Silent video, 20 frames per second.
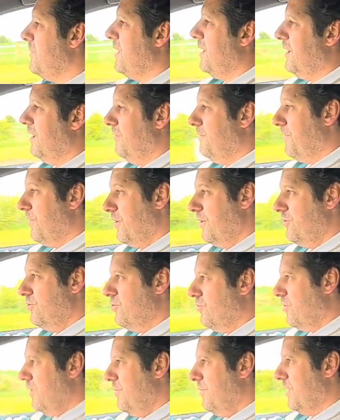and a very
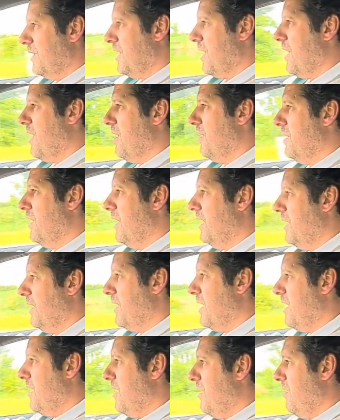enjoyable car, and a
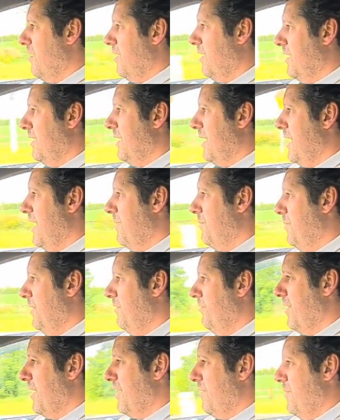car I'd happily
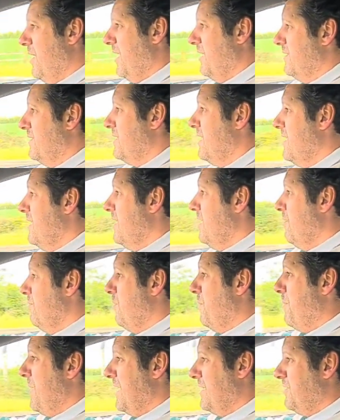recommend.
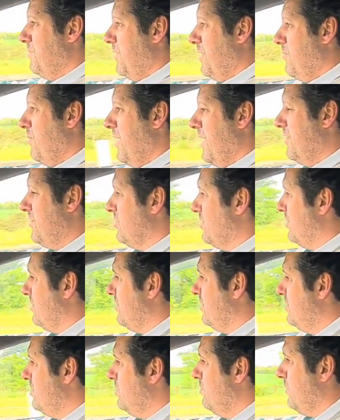But back to my question,
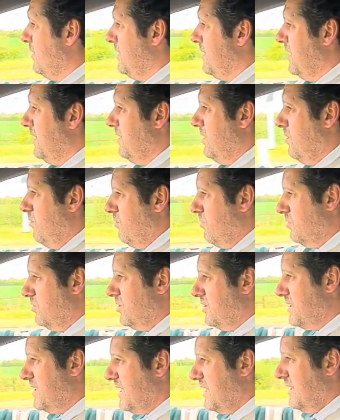do I think the owner
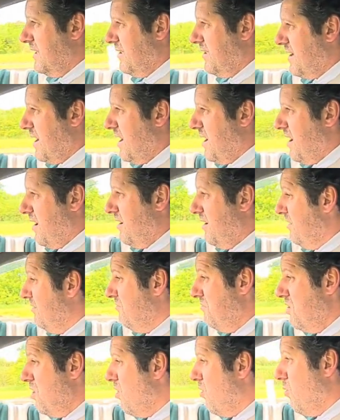should sell this car?
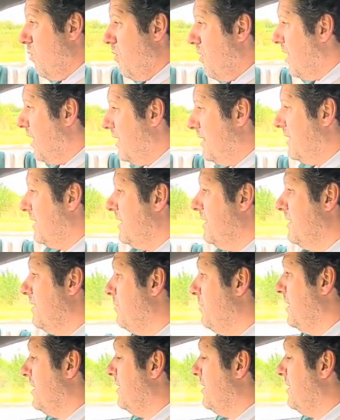No, I think they'd be